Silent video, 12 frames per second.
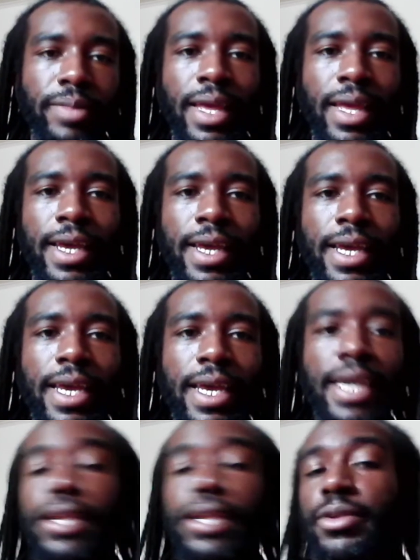It can include
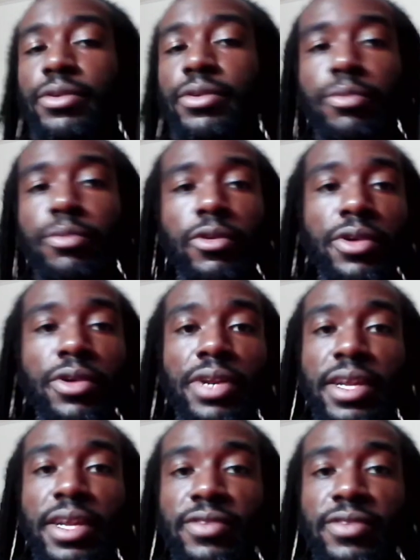more or less
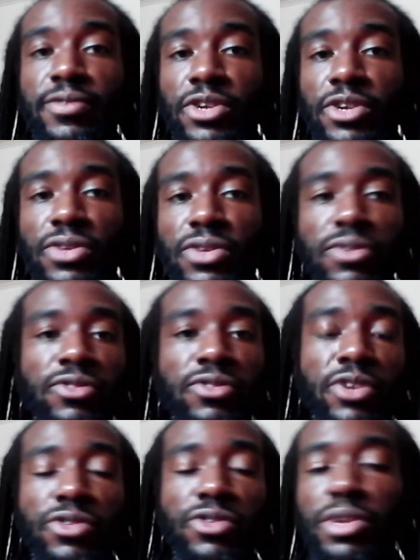frictional and structural
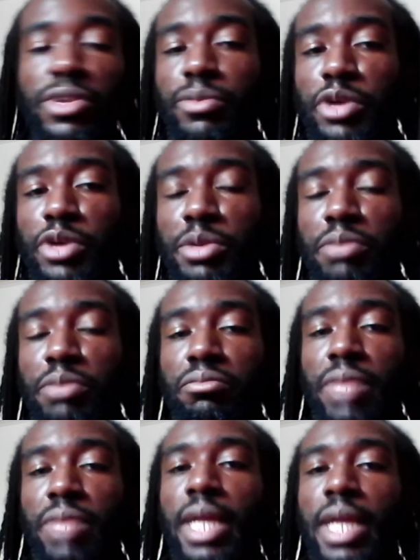unemployment,
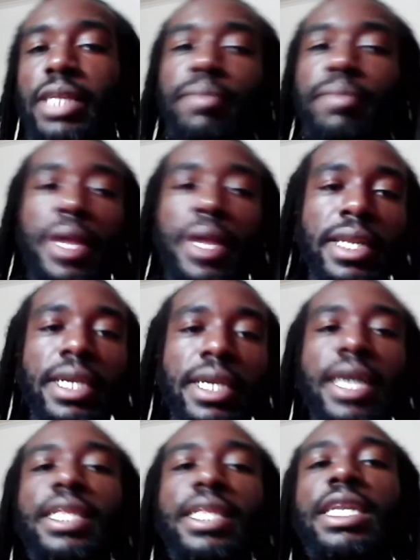depending on the
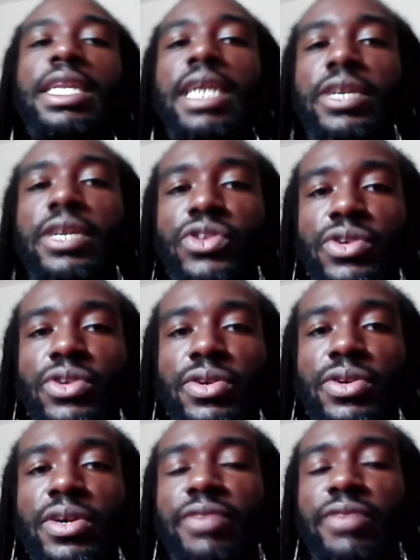nature of the
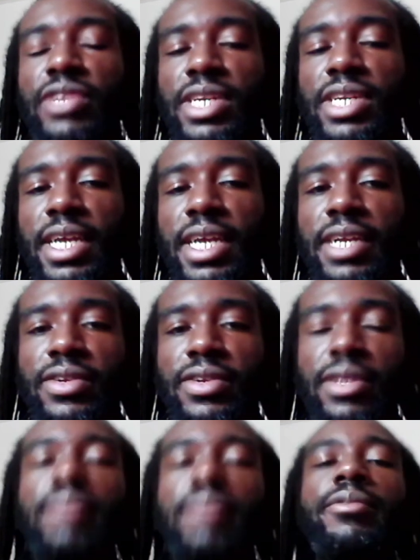change in
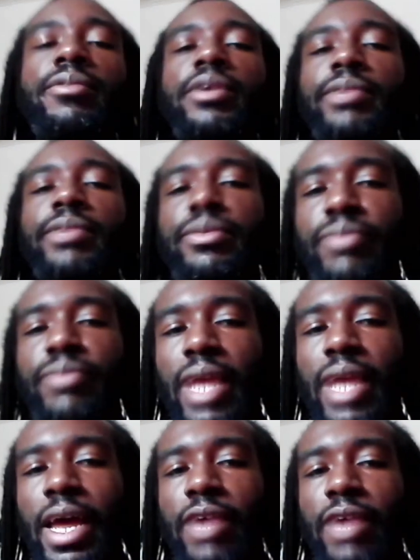unemployment. For
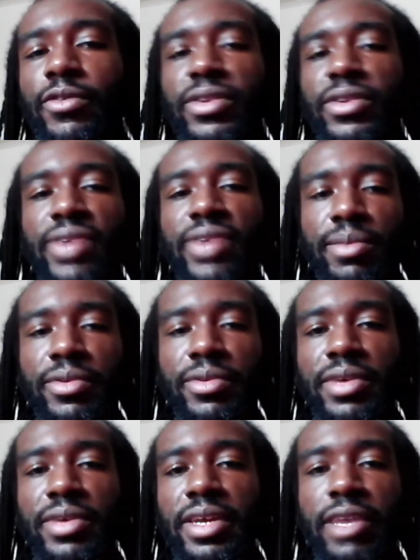example, if
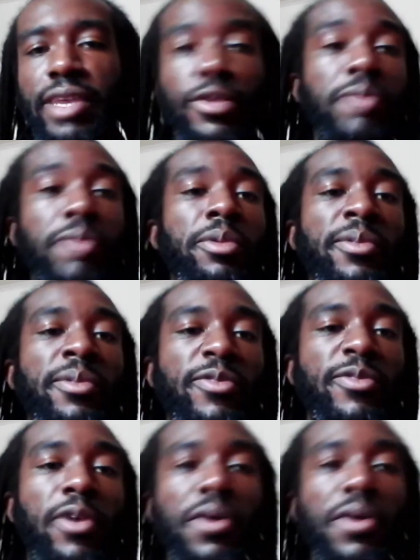unemployment falls
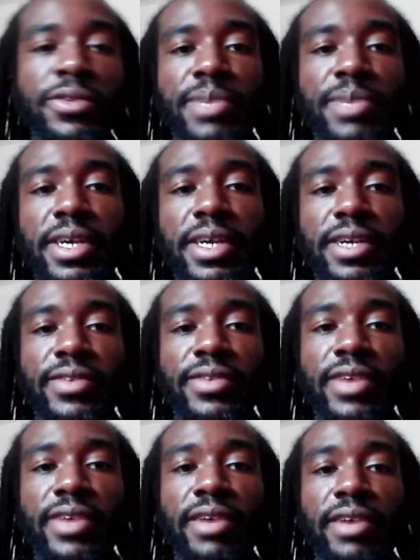because of a
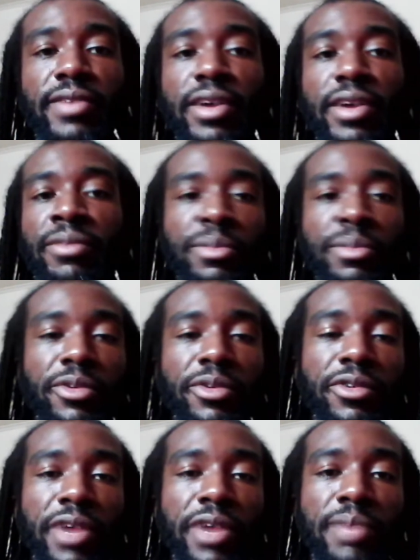government program to
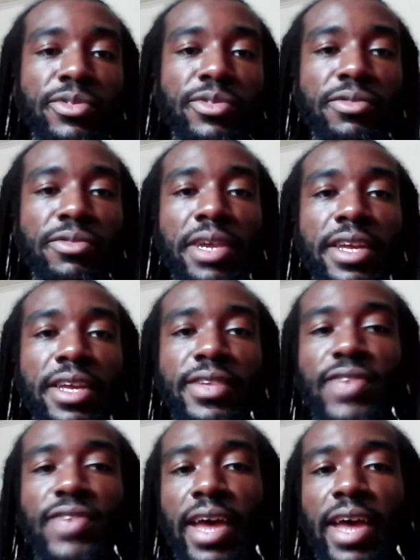raise
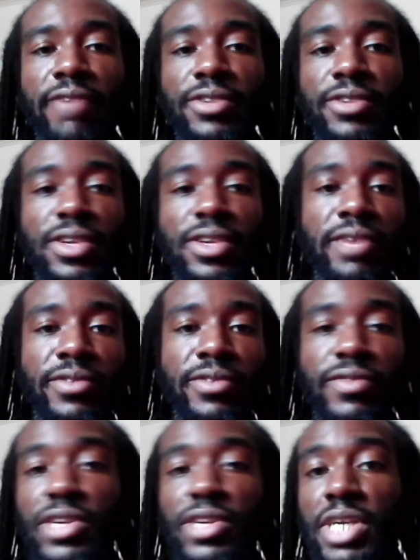average levels of
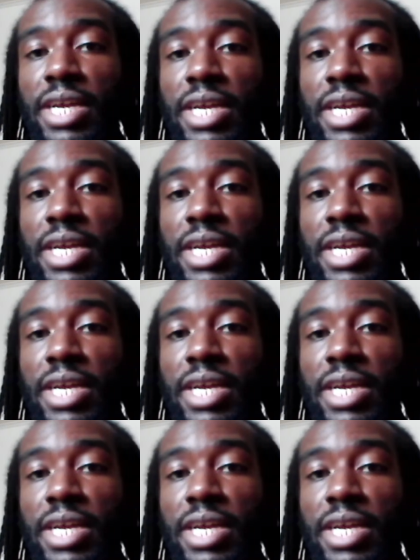education,